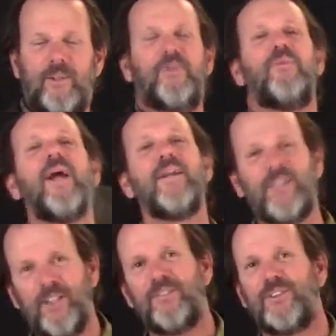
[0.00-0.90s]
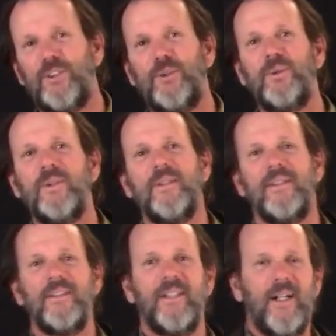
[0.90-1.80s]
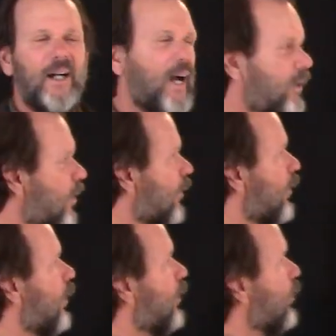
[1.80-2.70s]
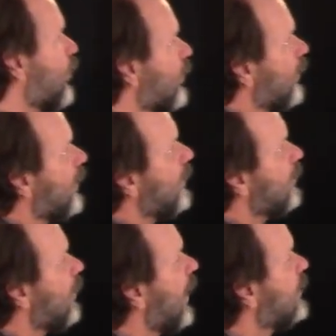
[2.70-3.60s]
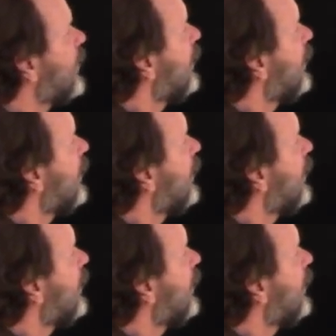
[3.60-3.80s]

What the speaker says: relative to how long the Northern Kingdom lasted.